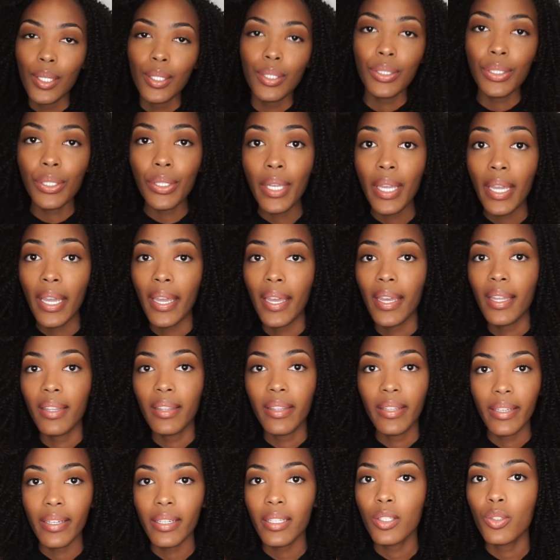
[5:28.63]
So yeah,
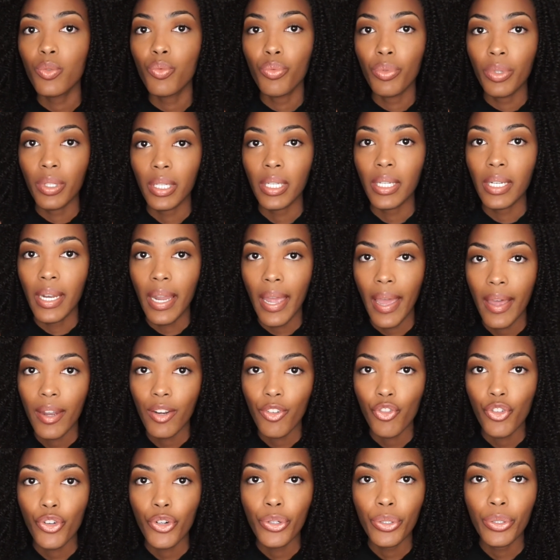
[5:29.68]
it looks really
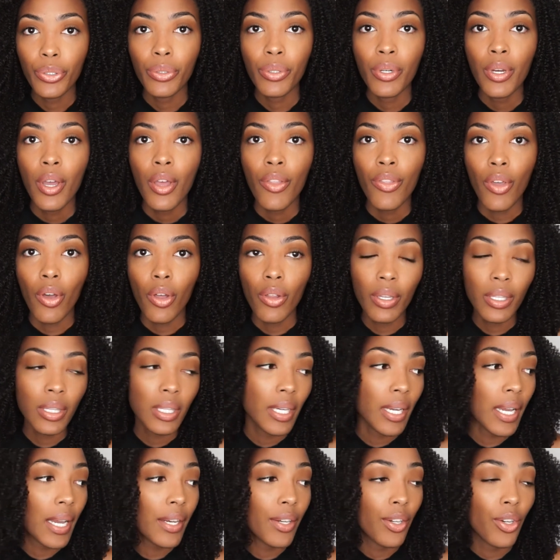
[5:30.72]
natural. The only
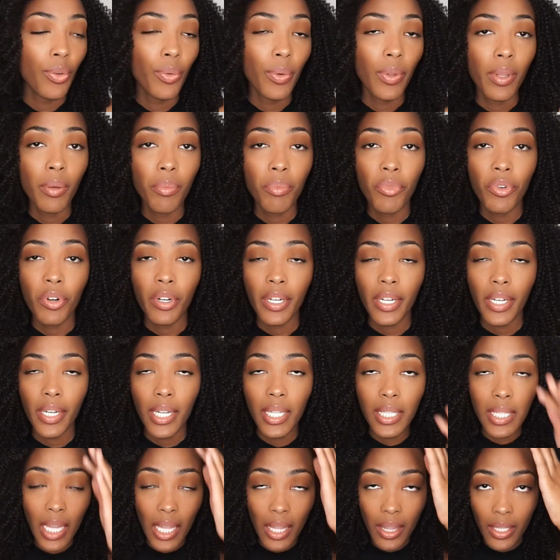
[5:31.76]
thing I do in the morning
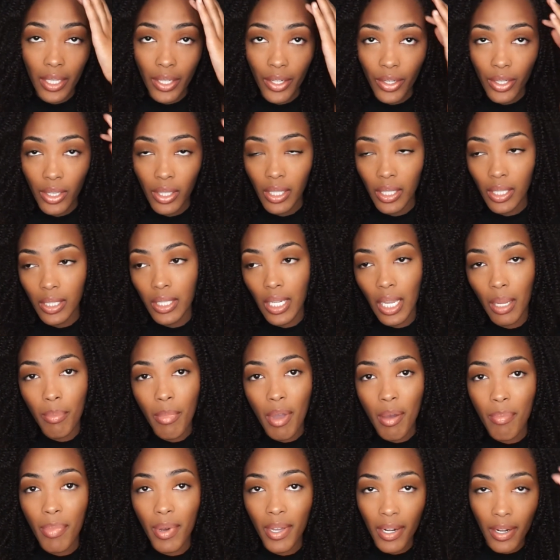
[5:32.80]
is I literally take
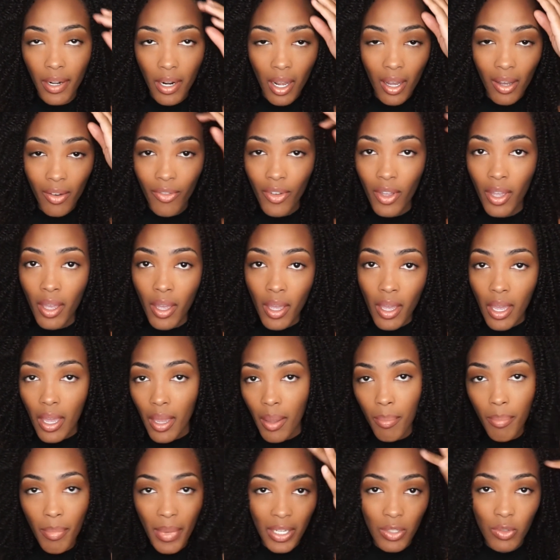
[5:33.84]
my bonnet off,
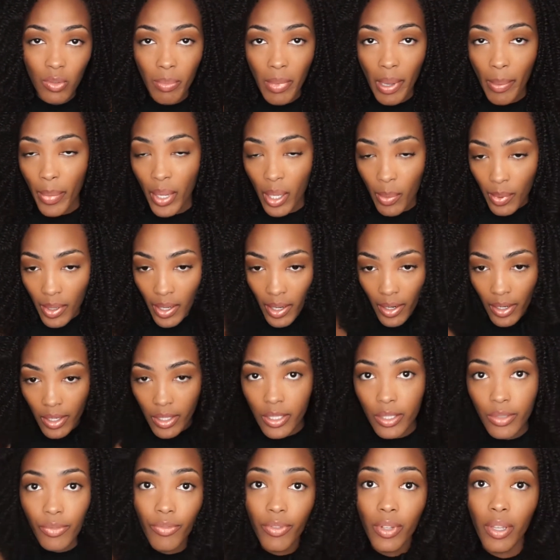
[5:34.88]
mess with my baby
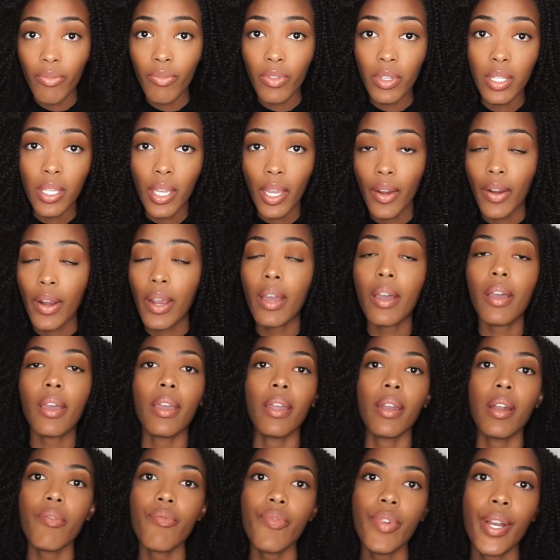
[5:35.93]
hairs, fluff this hair out,
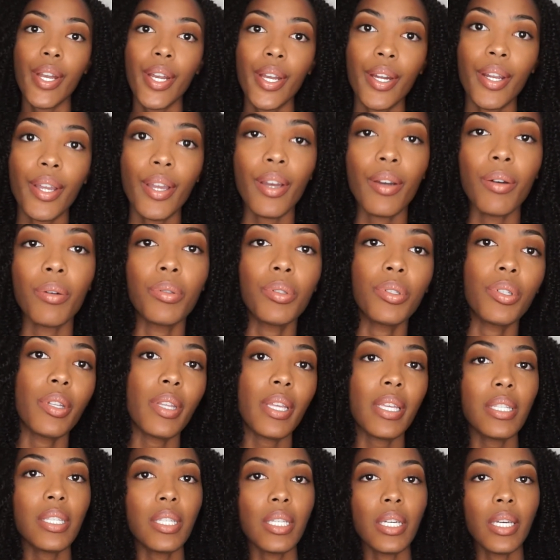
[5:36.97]
and I'm ready to go. So
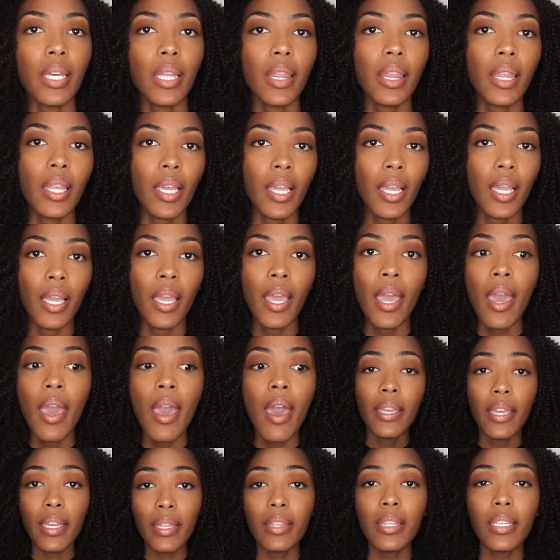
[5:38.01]
that's a good thing.
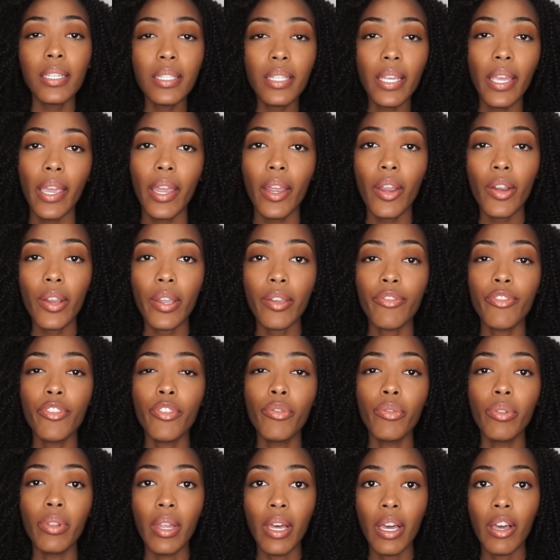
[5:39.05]
Get this hair if
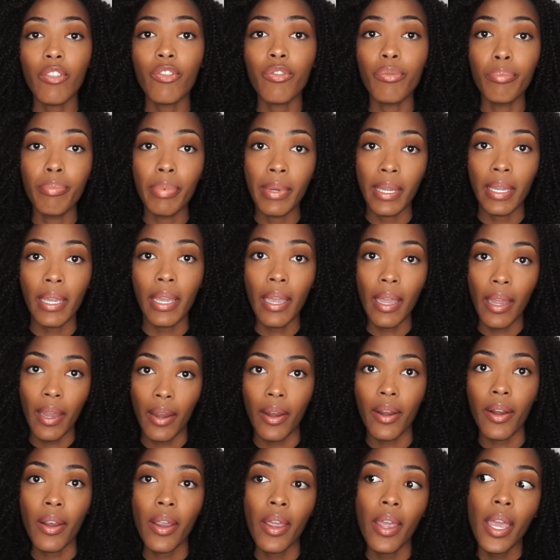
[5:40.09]
you love big
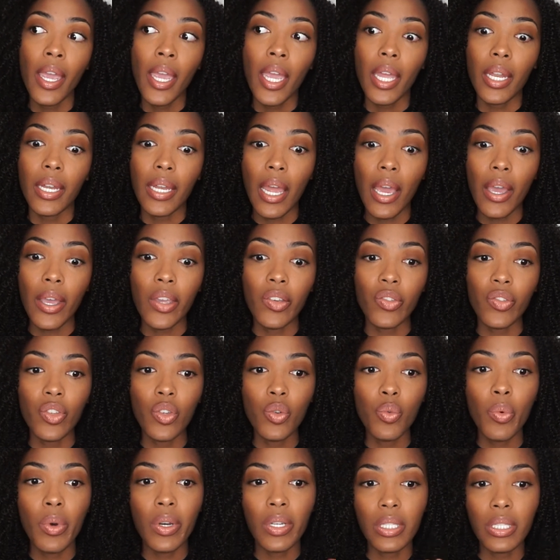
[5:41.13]
hair. Now, if
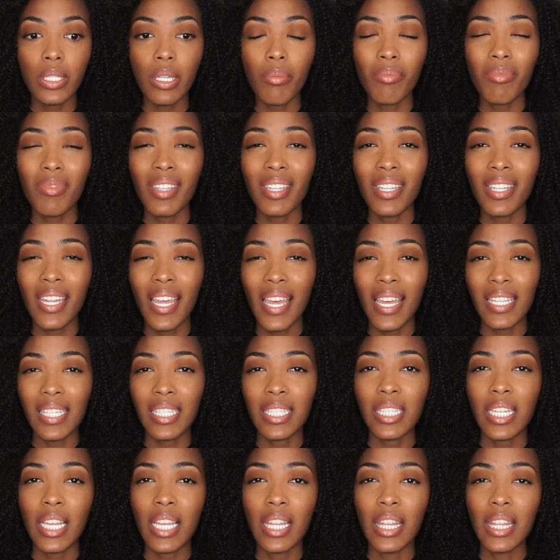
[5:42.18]
you want something
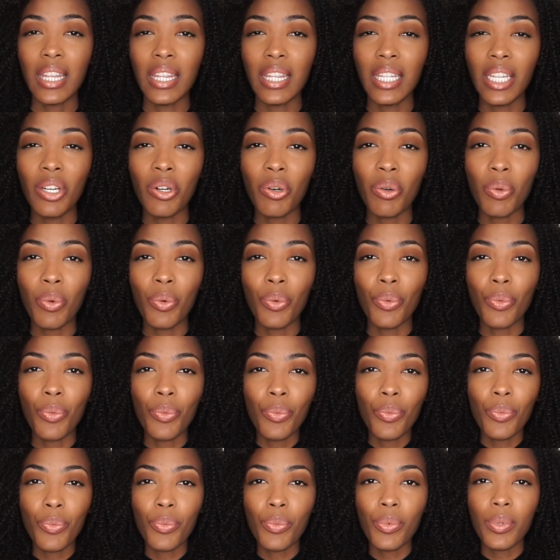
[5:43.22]
that's little,
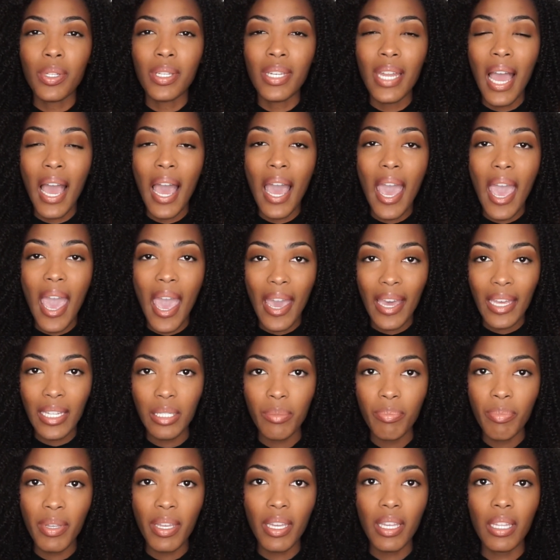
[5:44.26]
not
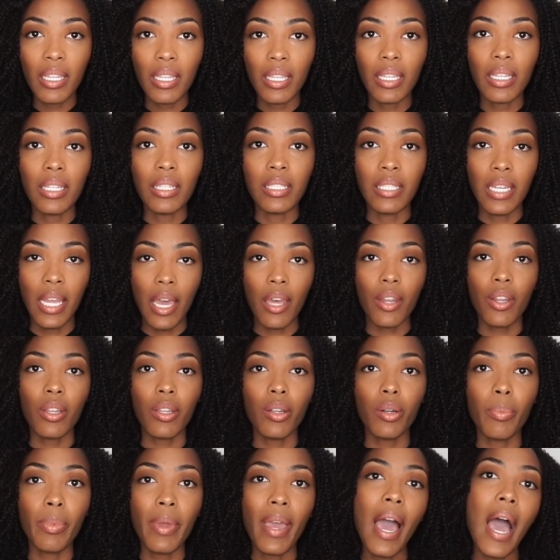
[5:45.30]
as big, down a
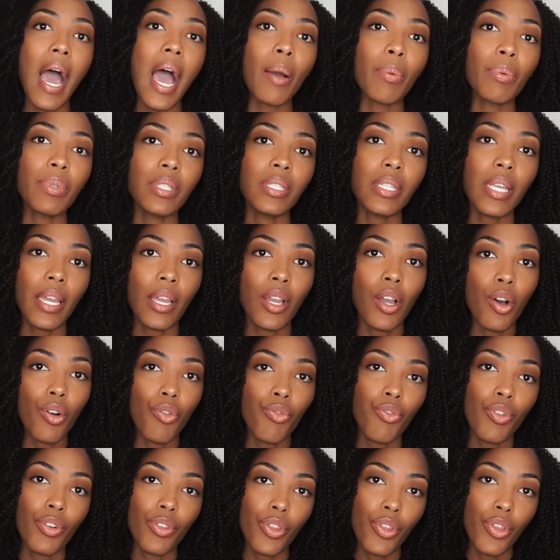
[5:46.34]
little bit, I would say go
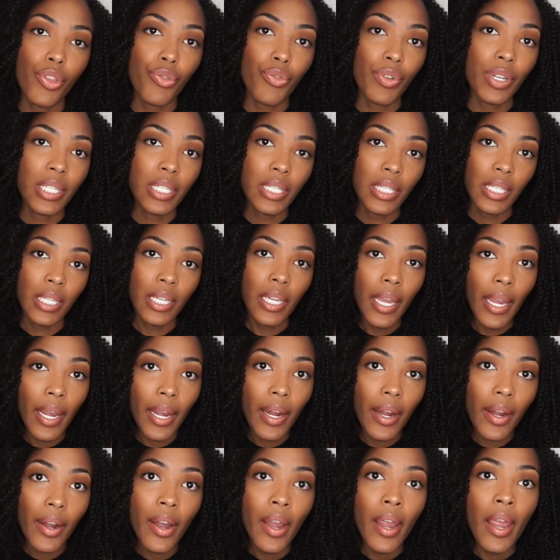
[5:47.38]
for the 3C
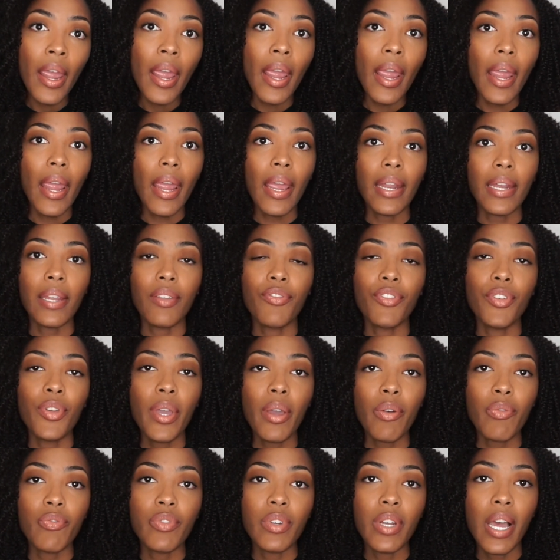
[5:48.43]
hair. And if you
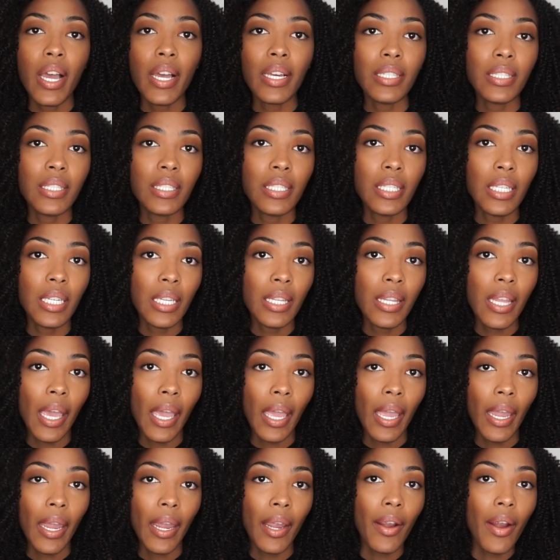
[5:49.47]
have not seen
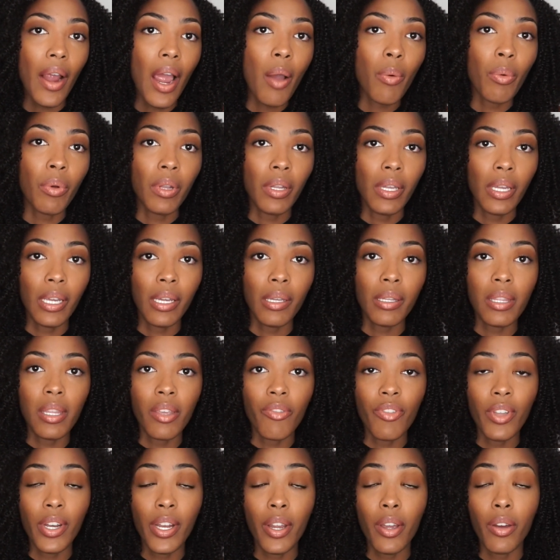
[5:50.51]
that hair, I will link
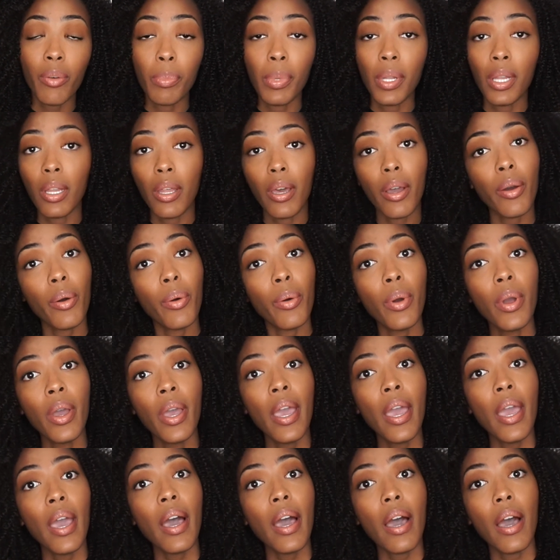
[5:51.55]
the video below
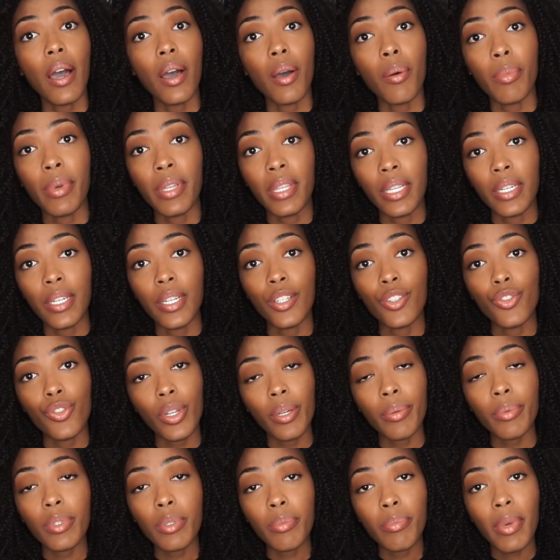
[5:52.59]
in the
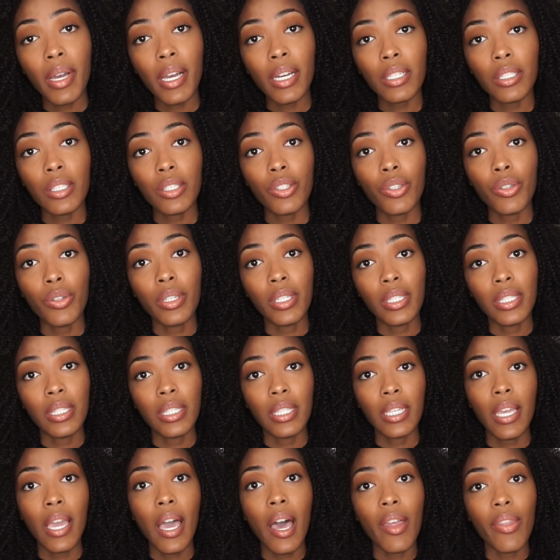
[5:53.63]
description box so you can
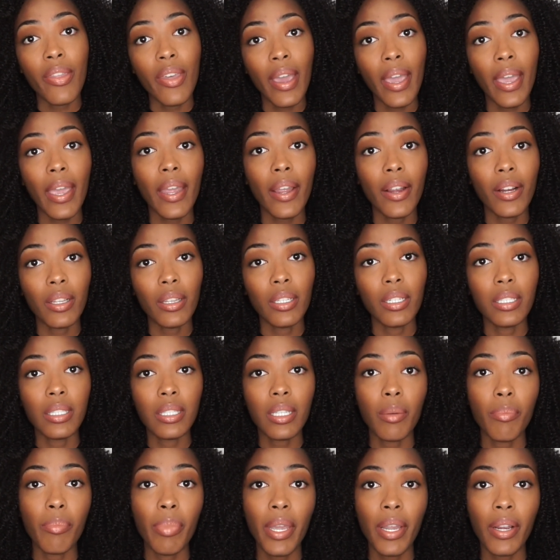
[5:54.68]
see how that hair looks
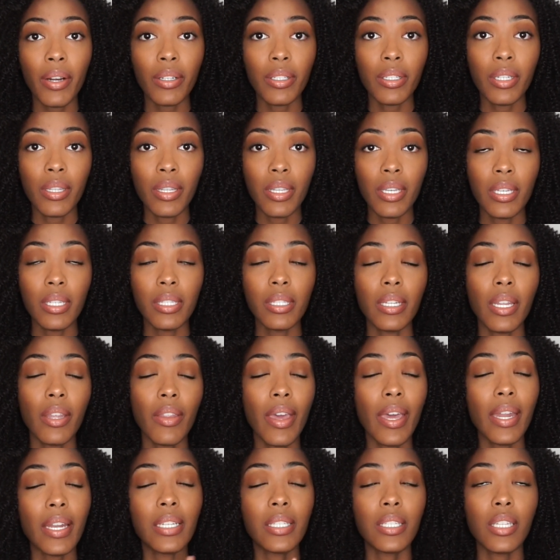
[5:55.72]
compared to this. Now
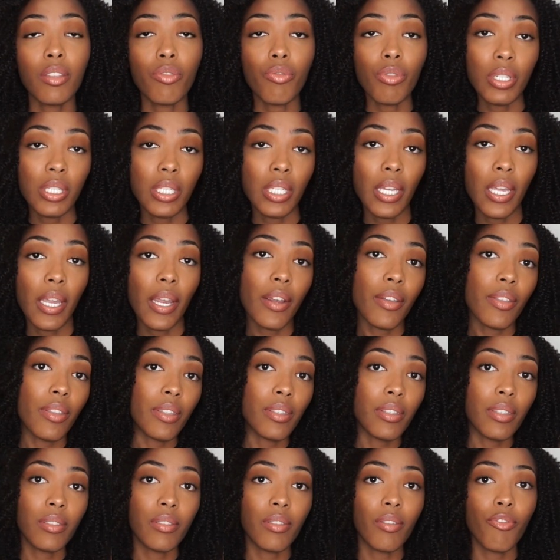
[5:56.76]
that is the 3C hair,
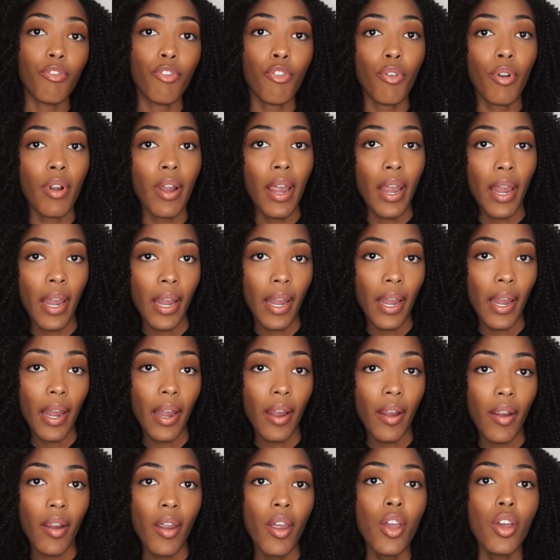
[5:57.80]
this is the 4A
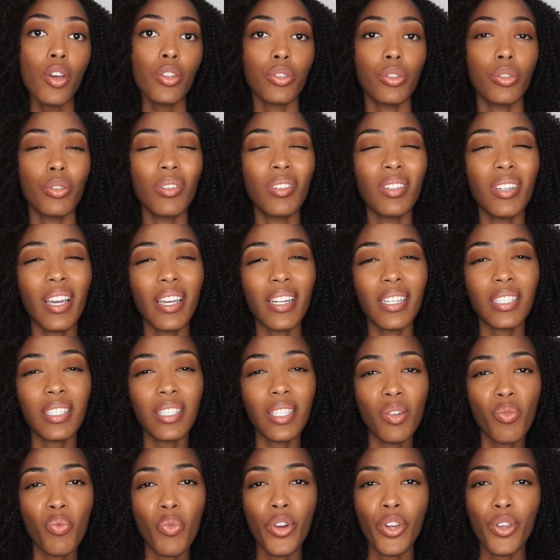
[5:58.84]
hair. So you can kind of
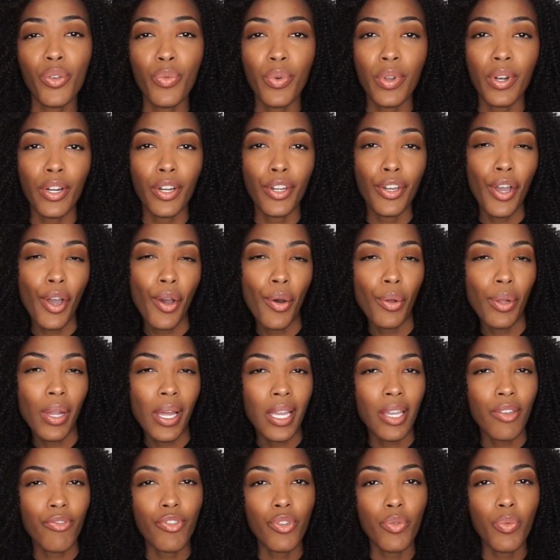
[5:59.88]
see where you want to go,
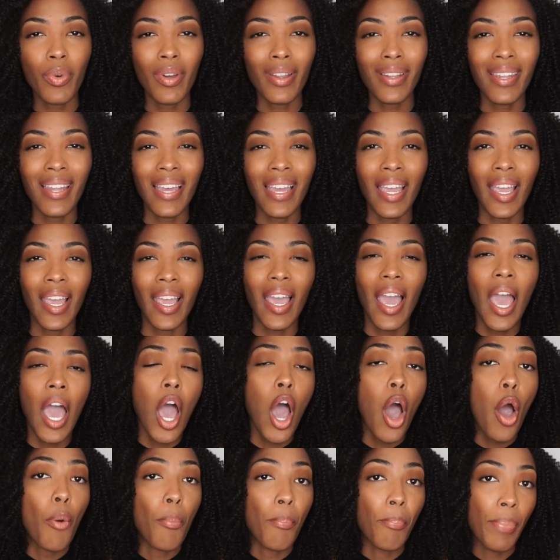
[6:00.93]
like if you want like
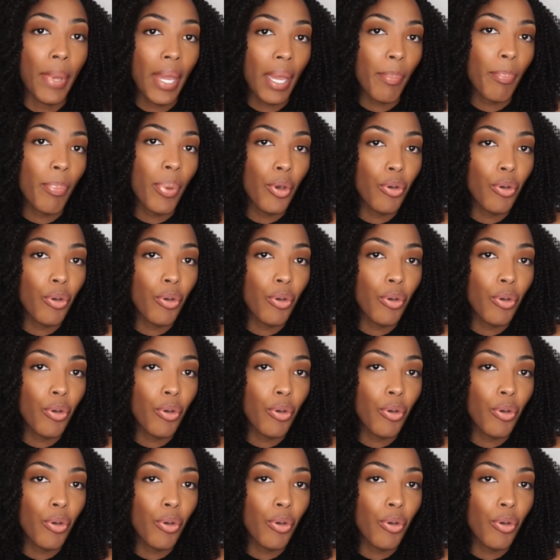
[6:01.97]
big